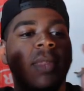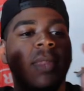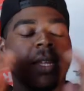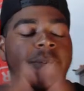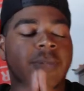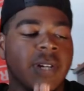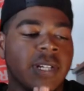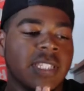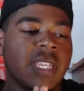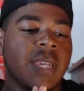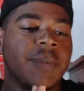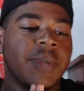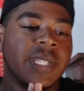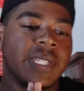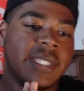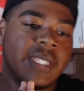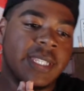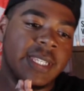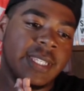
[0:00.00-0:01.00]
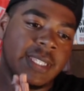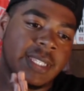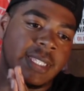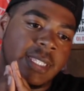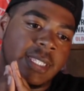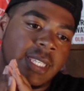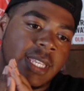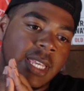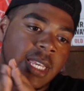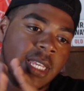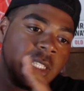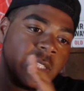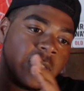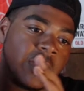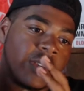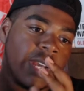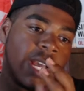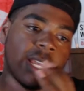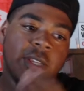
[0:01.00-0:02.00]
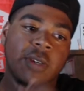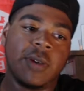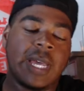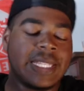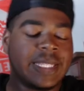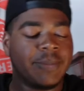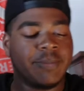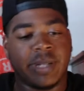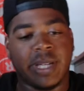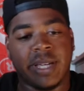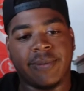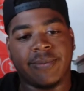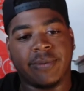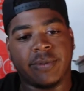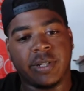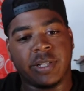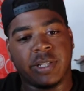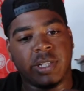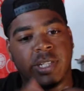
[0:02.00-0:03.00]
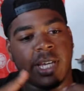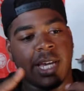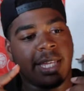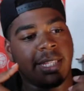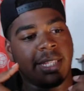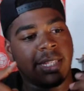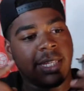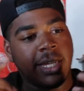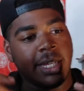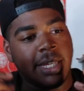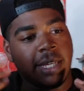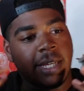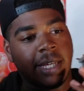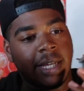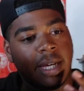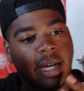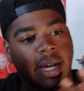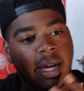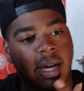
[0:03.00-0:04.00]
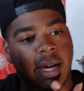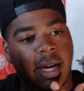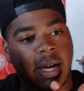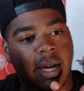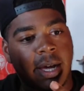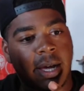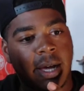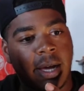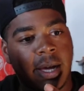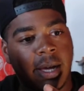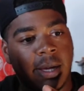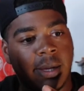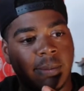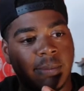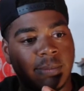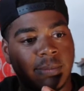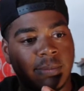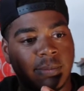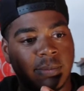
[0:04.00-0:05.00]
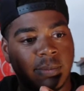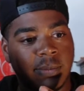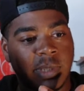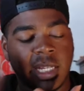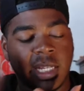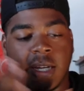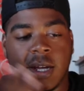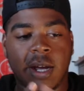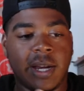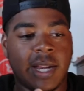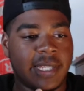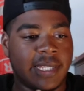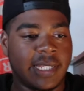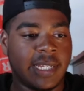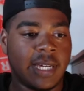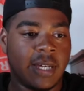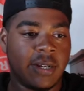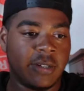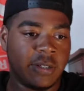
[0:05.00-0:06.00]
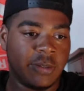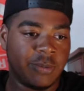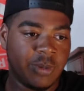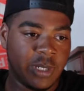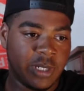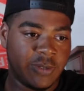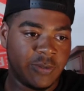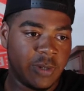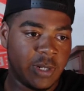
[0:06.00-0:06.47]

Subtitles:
First game of the season. Lukaku hasn't played for us yet. Lingard hasn't got on the pitch for